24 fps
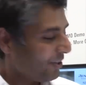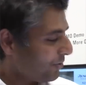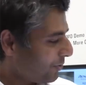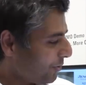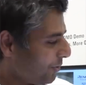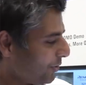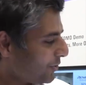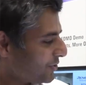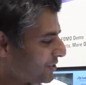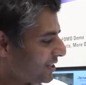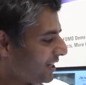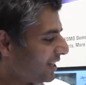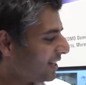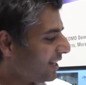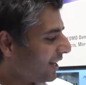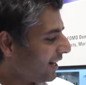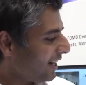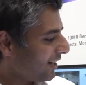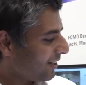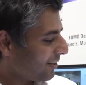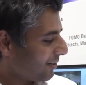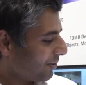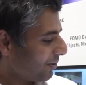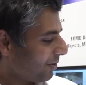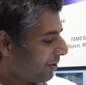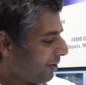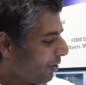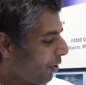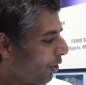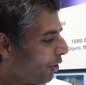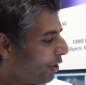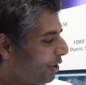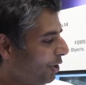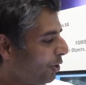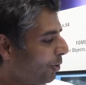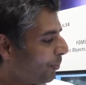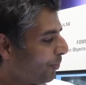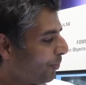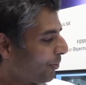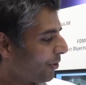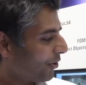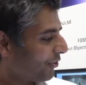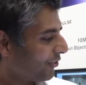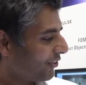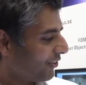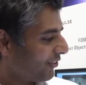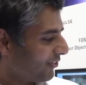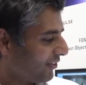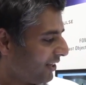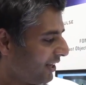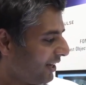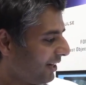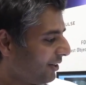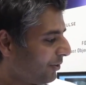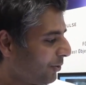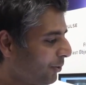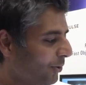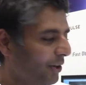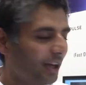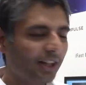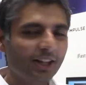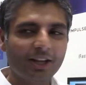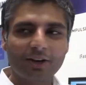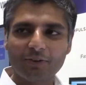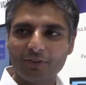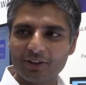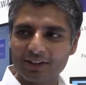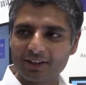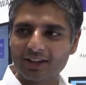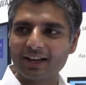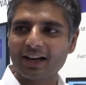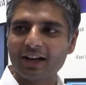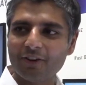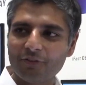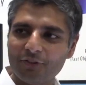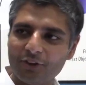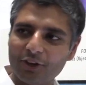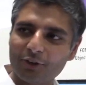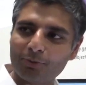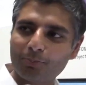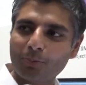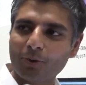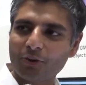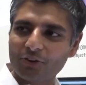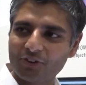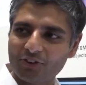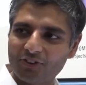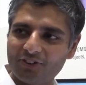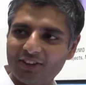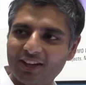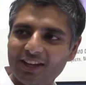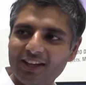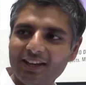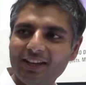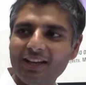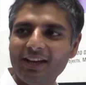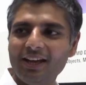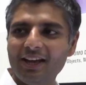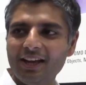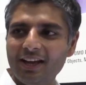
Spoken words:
So you see that audio processing together with graphics processing.